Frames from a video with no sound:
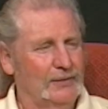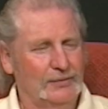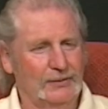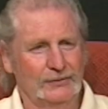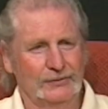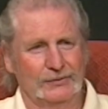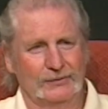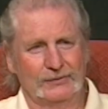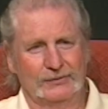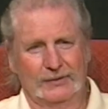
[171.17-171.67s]

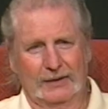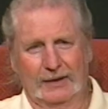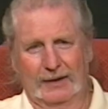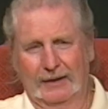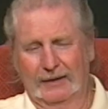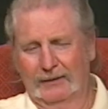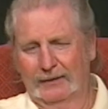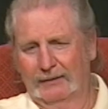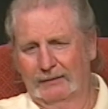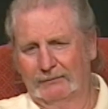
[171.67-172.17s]
This is
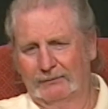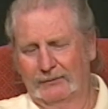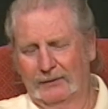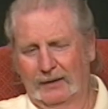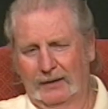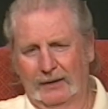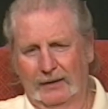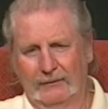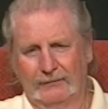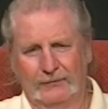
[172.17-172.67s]

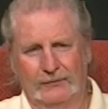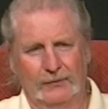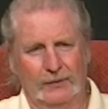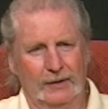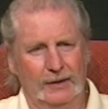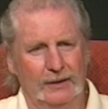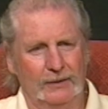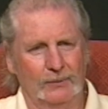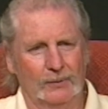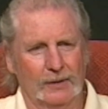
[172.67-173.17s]

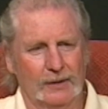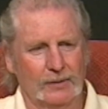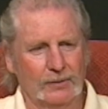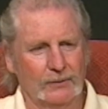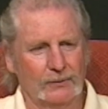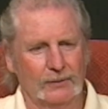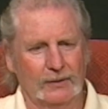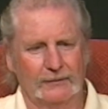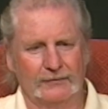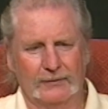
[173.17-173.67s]
Freddie, one of
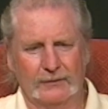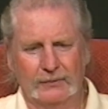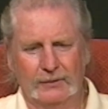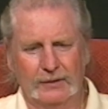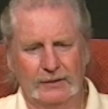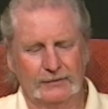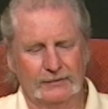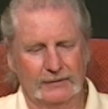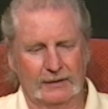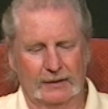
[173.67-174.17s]
the
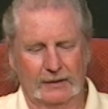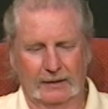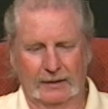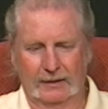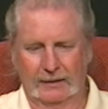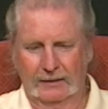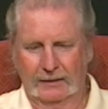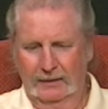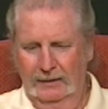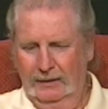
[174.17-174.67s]
referees.
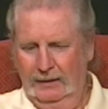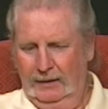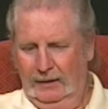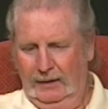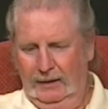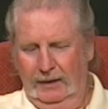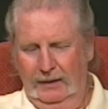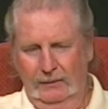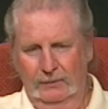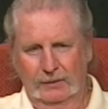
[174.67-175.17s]

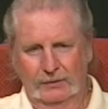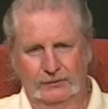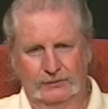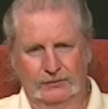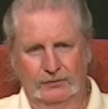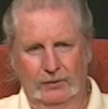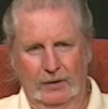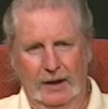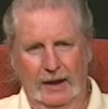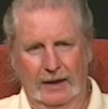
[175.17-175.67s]
He was
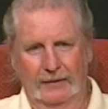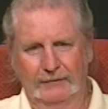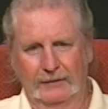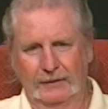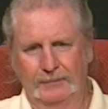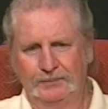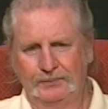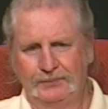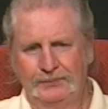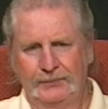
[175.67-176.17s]

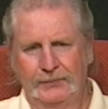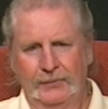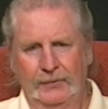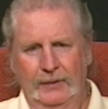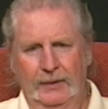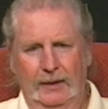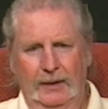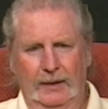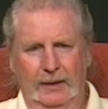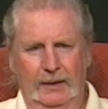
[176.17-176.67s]
driving,
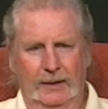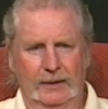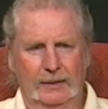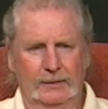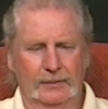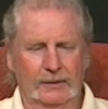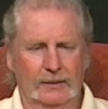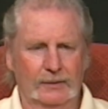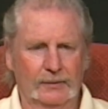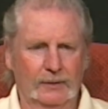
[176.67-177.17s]

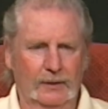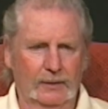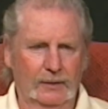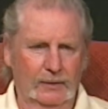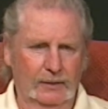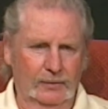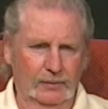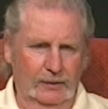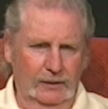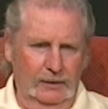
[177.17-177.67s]
and
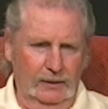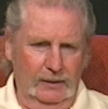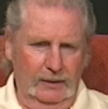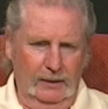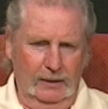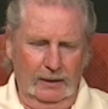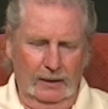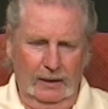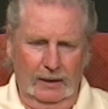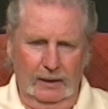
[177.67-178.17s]

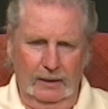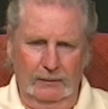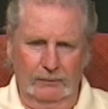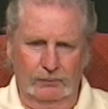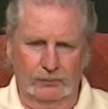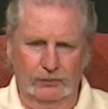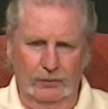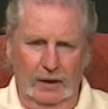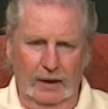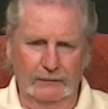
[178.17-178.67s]

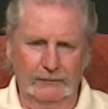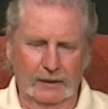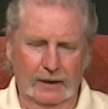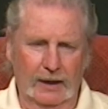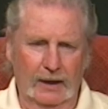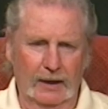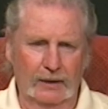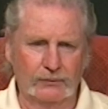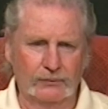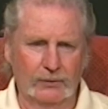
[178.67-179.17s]
driving
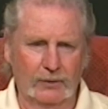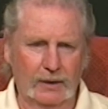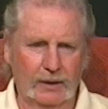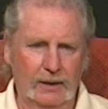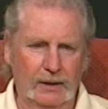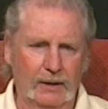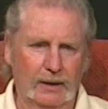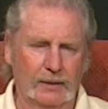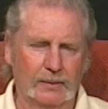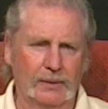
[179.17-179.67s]

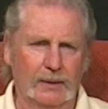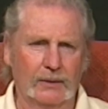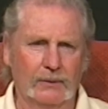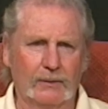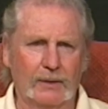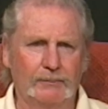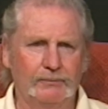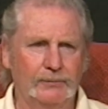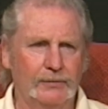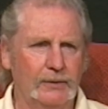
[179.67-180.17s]
Andre, and
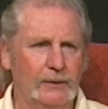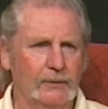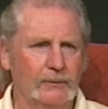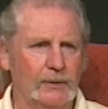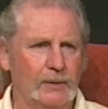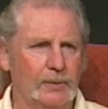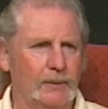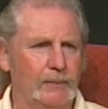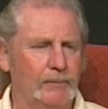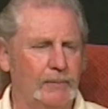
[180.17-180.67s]
they're up there
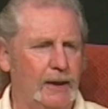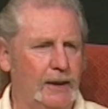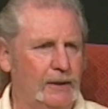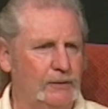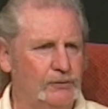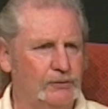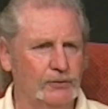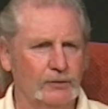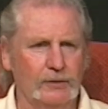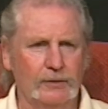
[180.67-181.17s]
on the
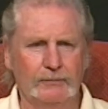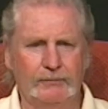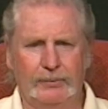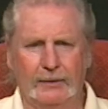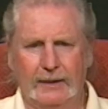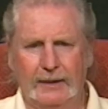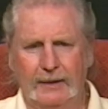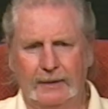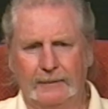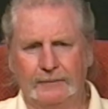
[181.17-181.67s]
main
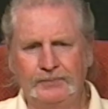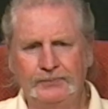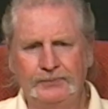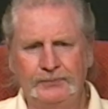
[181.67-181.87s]
turnpike.